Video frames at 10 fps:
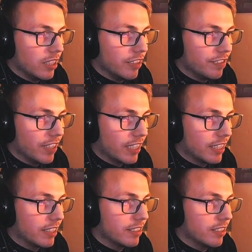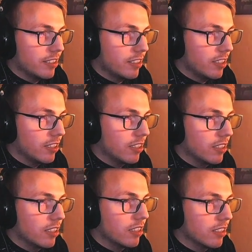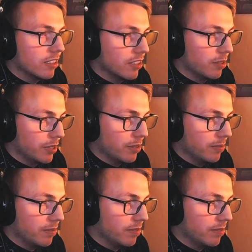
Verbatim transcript: If I can get this. There we go.